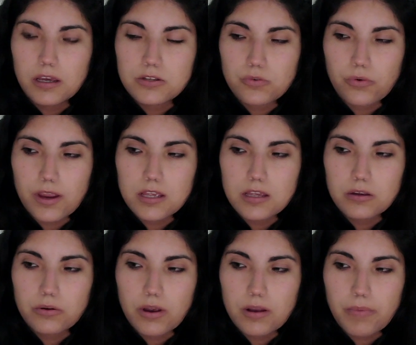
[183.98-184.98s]
his
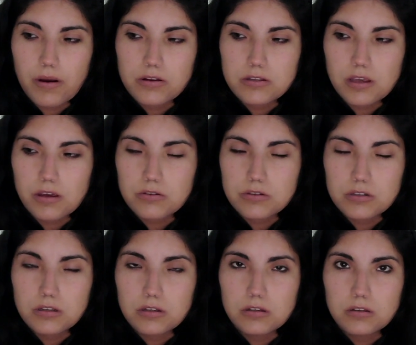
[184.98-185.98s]
grandparents' house
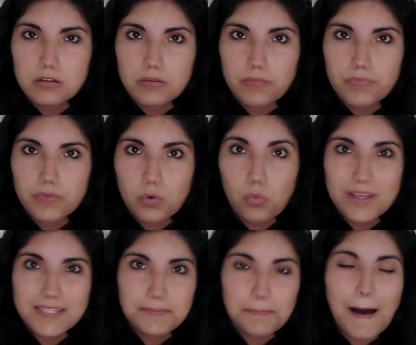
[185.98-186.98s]
in
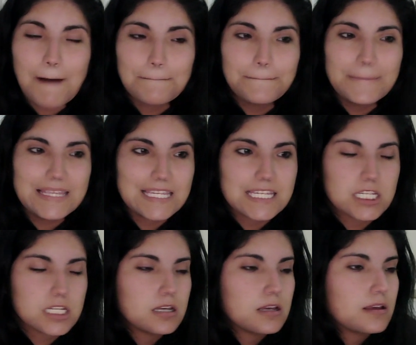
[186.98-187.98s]
West Palm Beach,
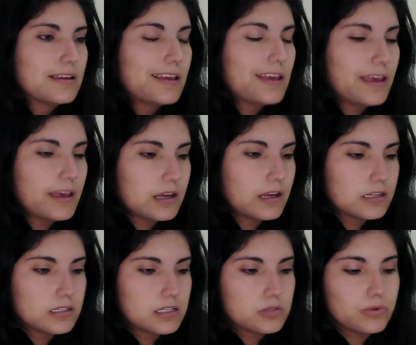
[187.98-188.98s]
and
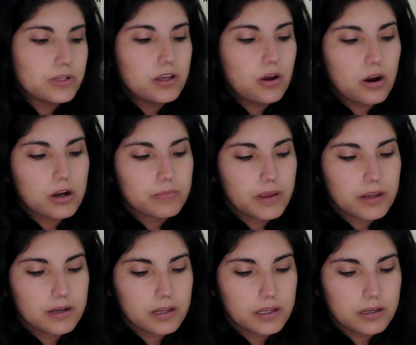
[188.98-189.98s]
it's really hard, man.
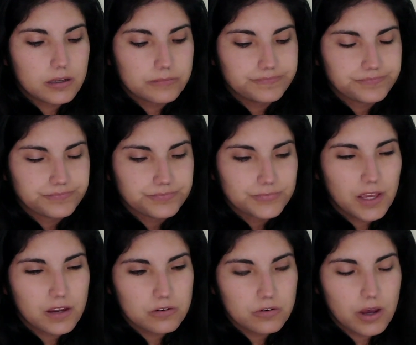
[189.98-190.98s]
Like I
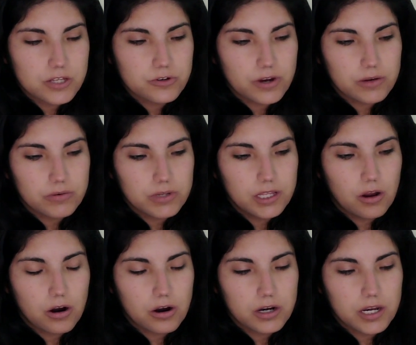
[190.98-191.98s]
don't know. I try really
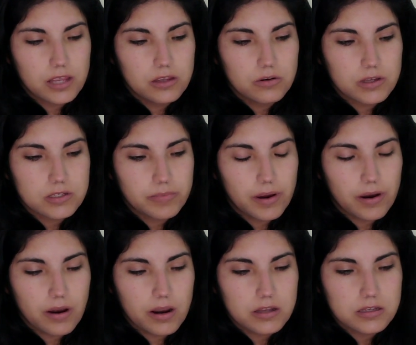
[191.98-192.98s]
hard, as a
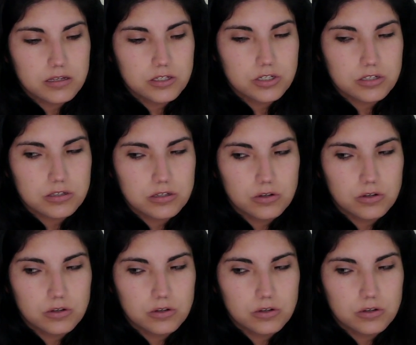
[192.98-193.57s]
parent, to just